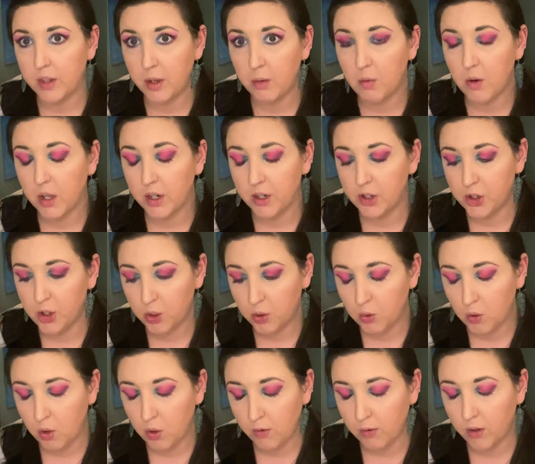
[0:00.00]
they want a
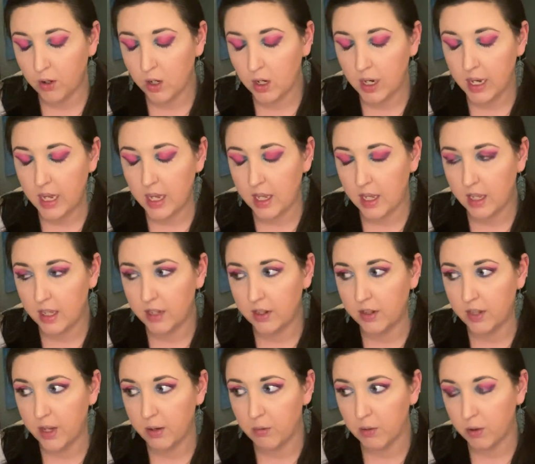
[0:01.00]
do-over and
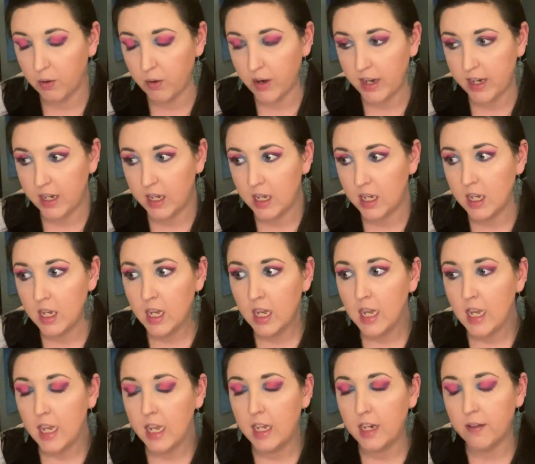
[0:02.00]
they regret it.
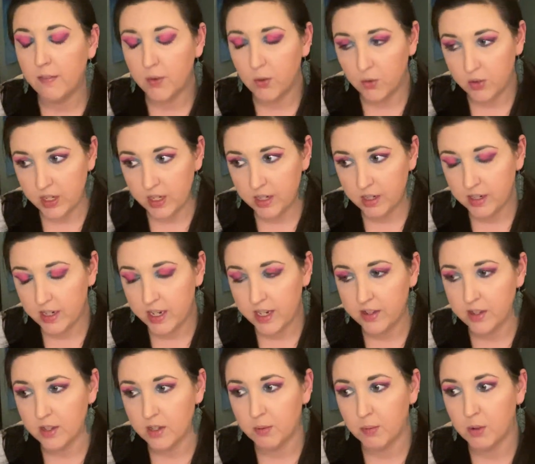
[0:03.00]
And if you didn't
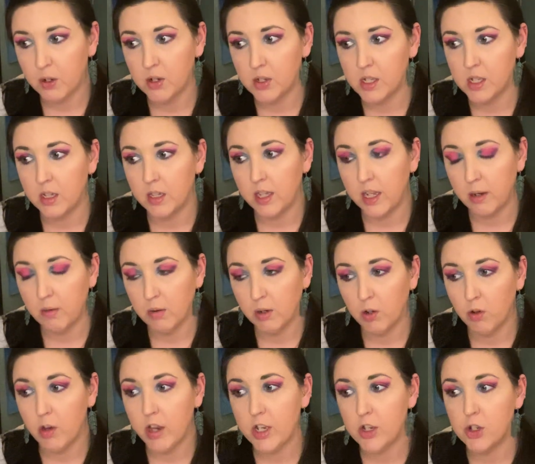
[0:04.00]
date this person, they
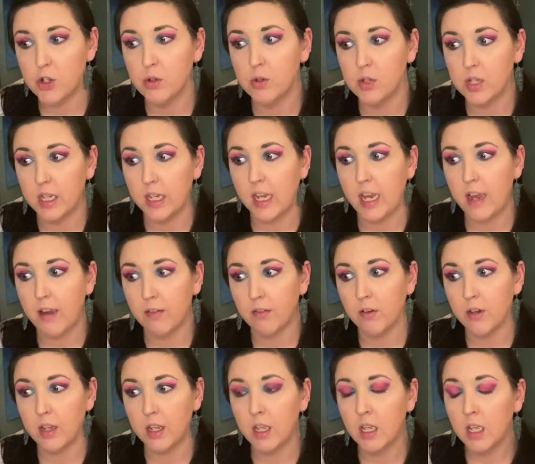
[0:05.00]
regret choosing
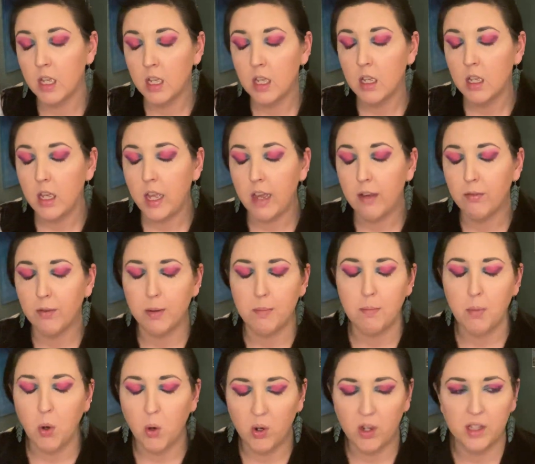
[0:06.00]
every every
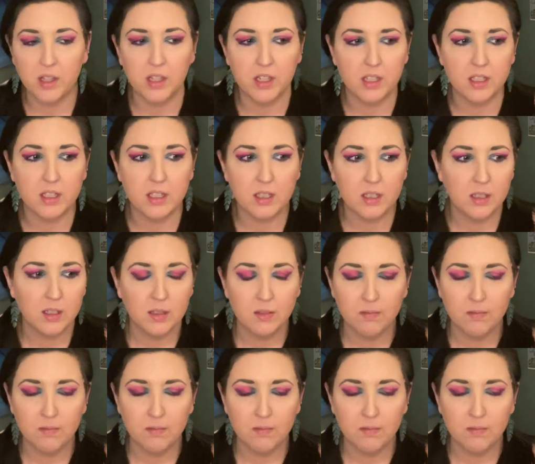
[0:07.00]
pointless